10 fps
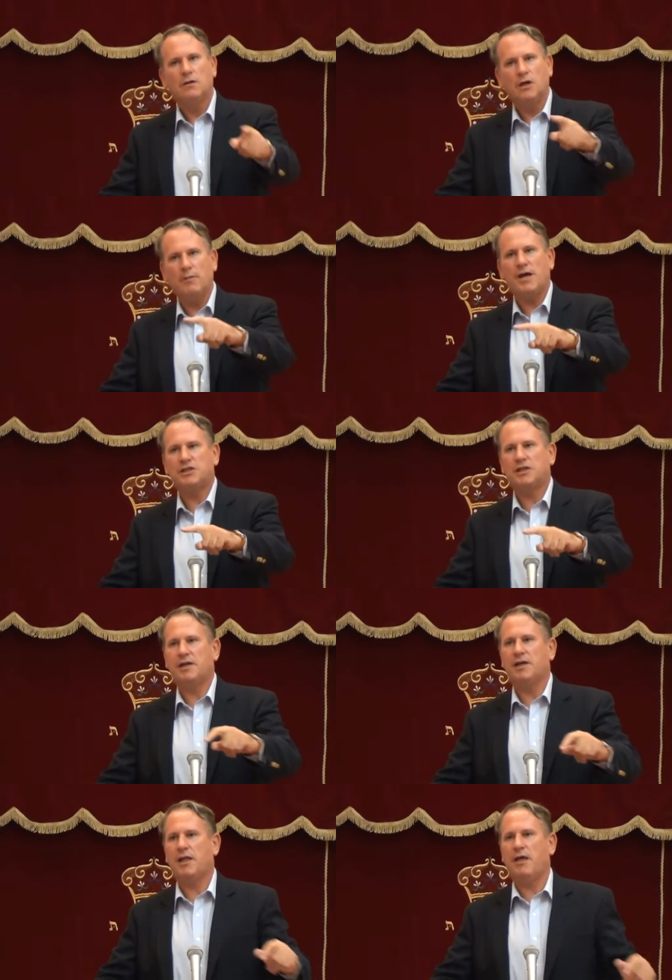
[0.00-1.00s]
Hamas are
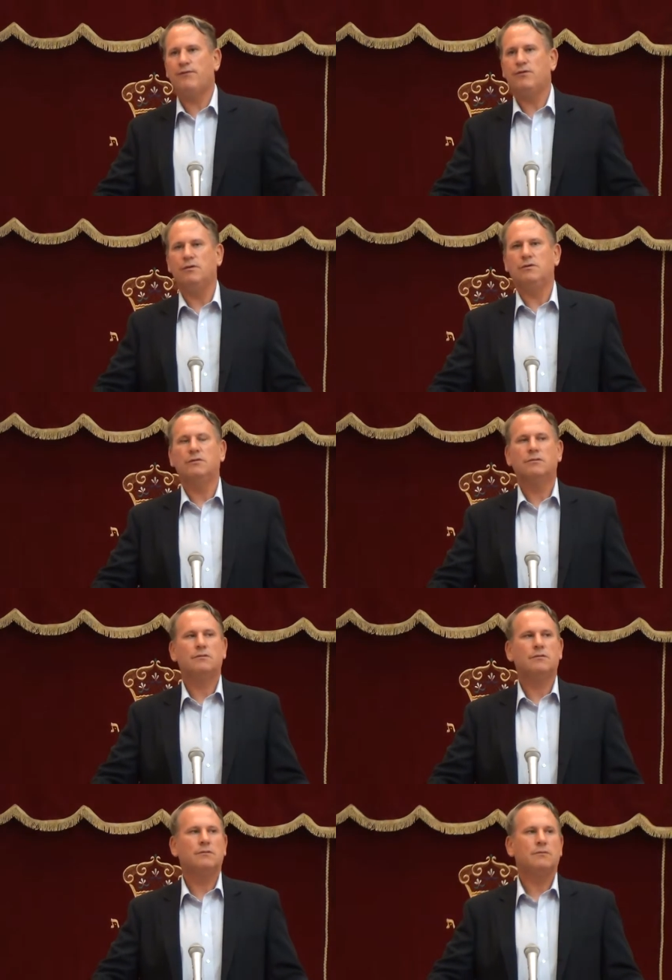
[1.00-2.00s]
going to get their food.
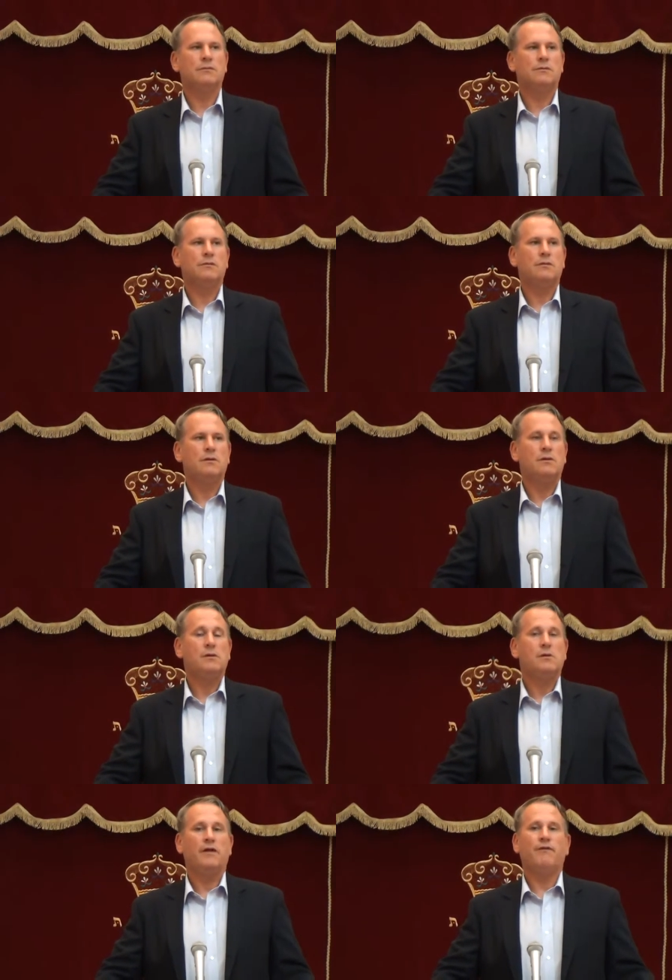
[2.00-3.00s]

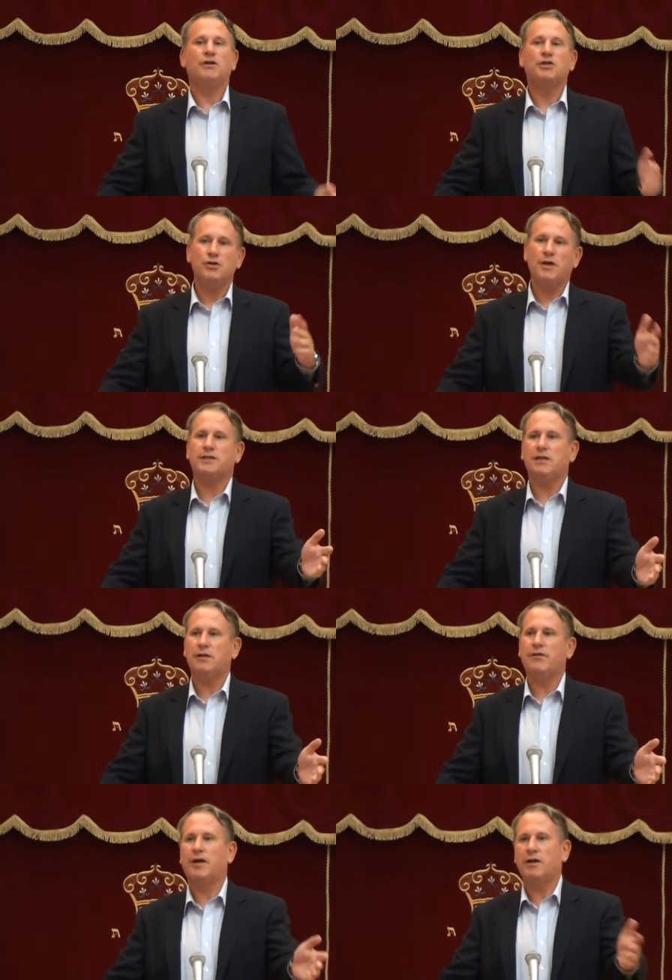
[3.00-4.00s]
If I do hit
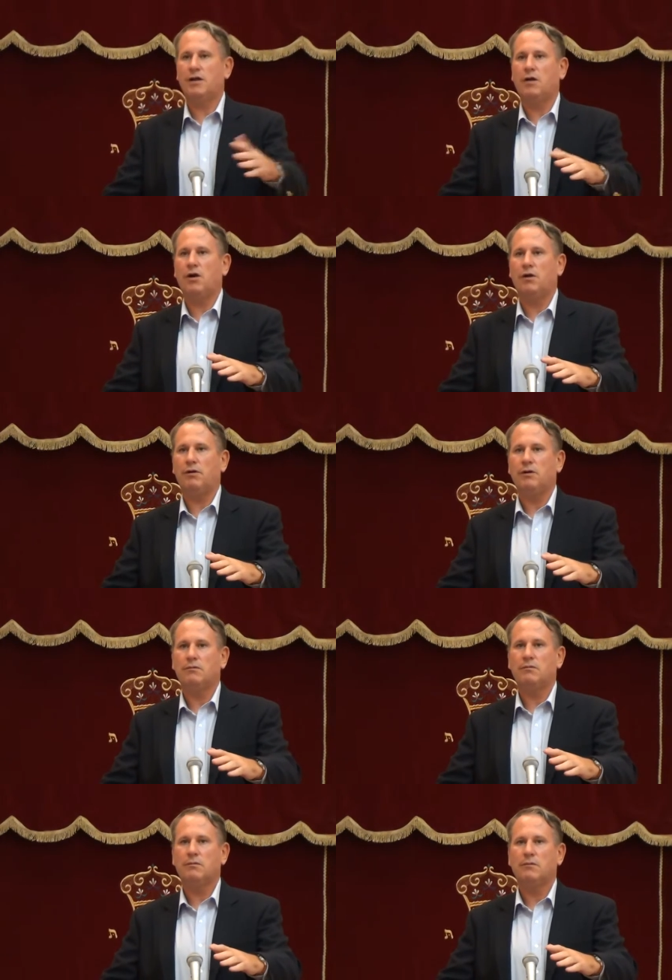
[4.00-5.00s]
it, they're going to go hungry.
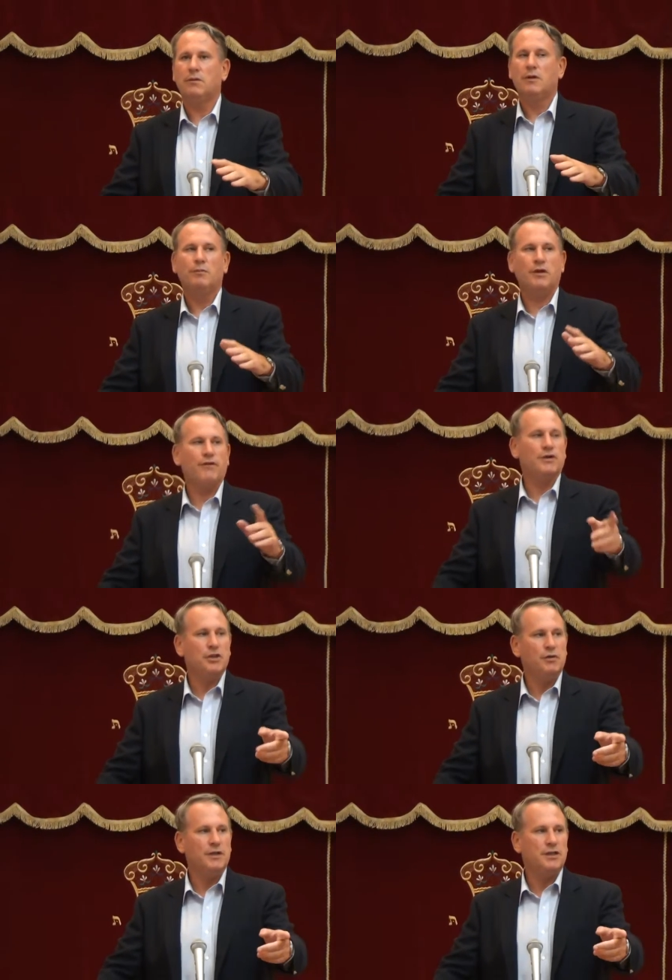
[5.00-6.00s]
But if I do
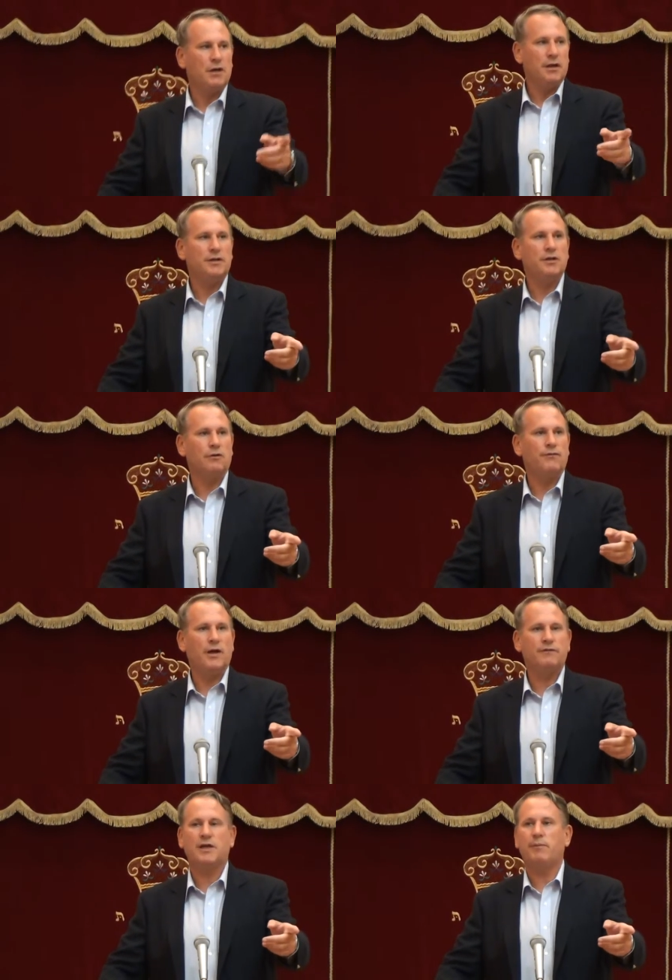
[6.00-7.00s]
hit it, I'm going to kill
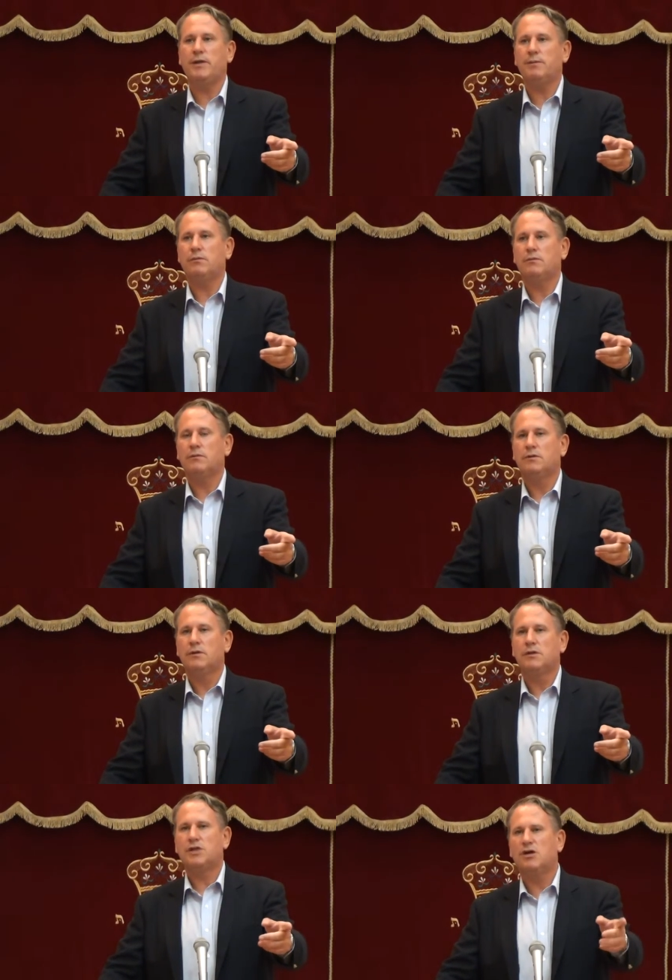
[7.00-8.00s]
5, 10 people.
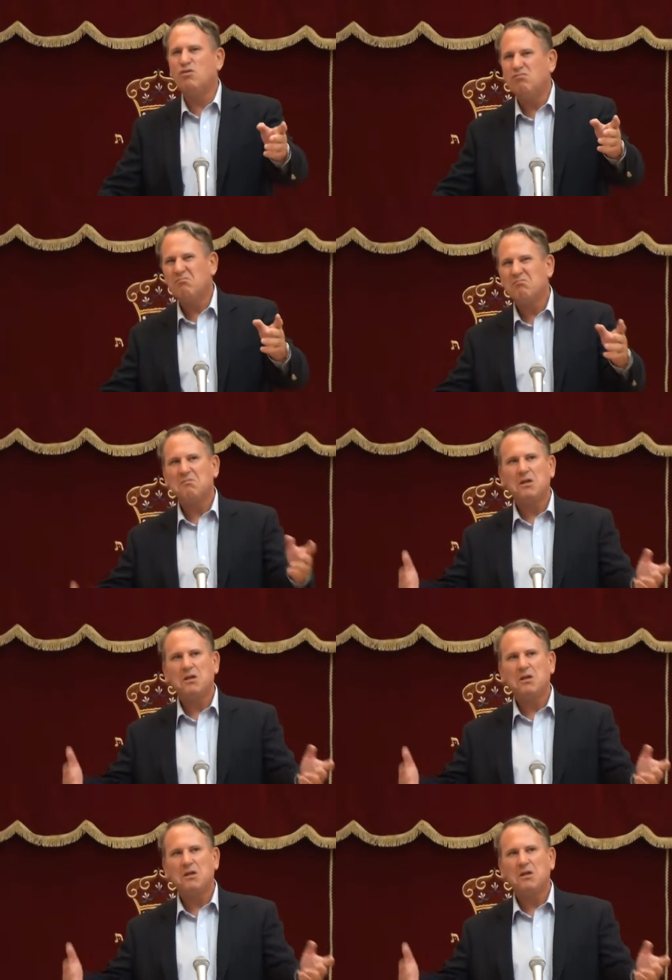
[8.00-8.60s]
So,